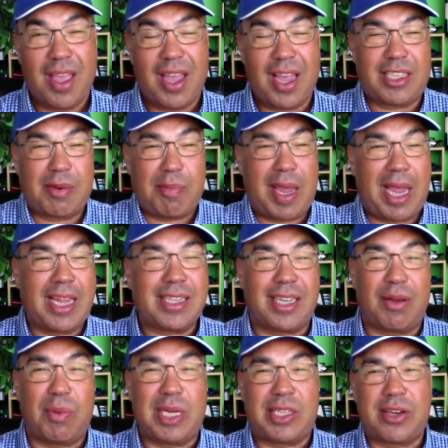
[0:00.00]
It's
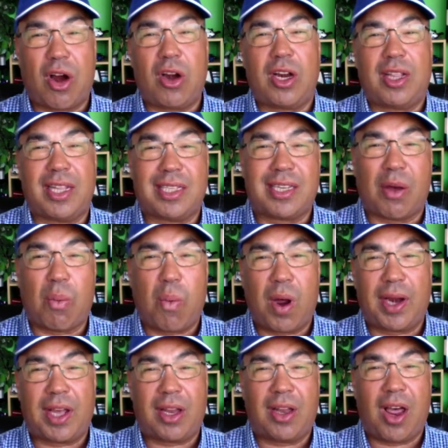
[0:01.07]
amazing. We started this at
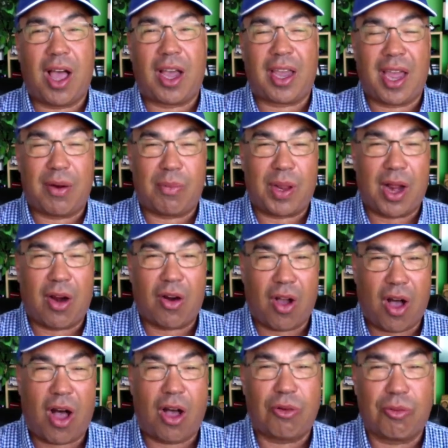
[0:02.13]
1 o'clock, and we are
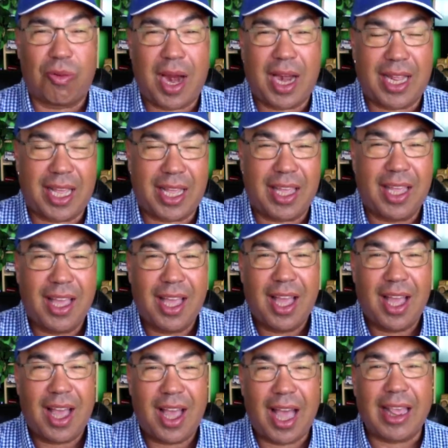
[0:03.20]
already
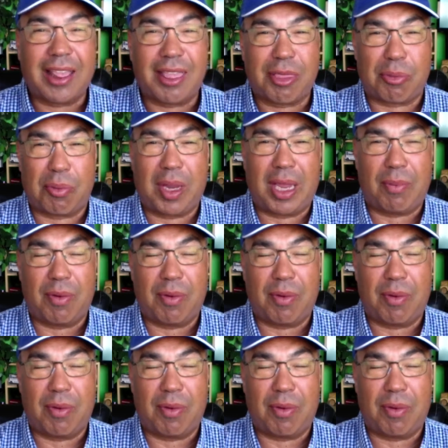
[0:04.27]
at 3.